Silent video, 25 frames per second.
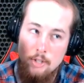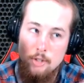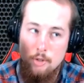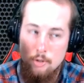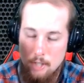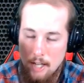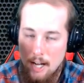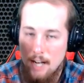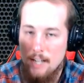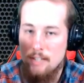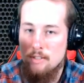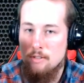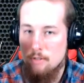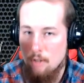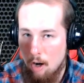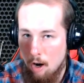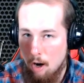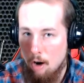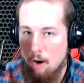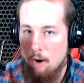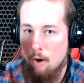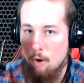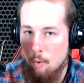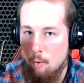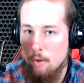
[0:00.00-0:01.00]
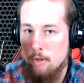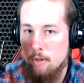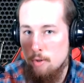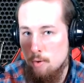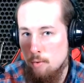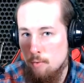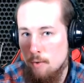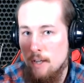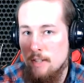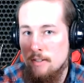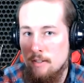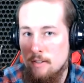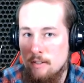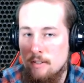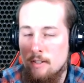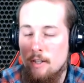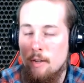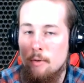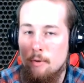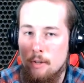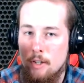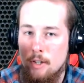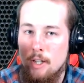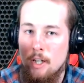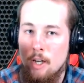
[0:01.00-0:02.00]
your taxes are going to
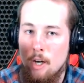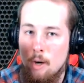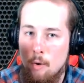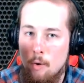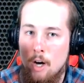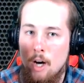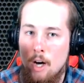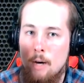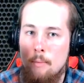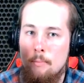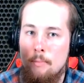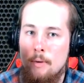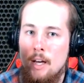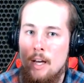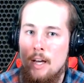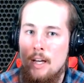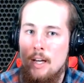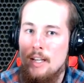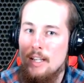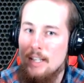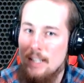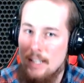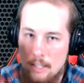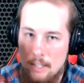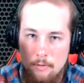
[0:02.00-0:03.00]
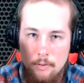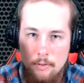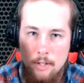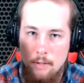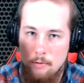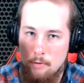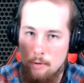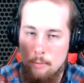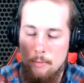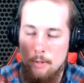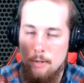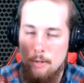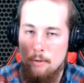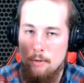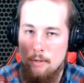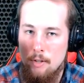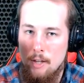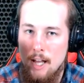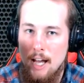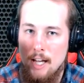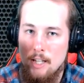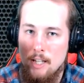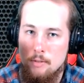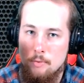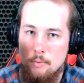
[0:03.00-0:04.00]
necessarily go up, even if you're middle
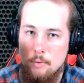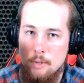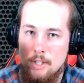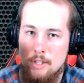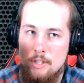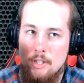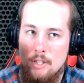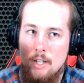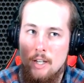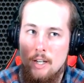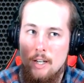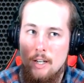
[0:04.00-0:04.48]
class, which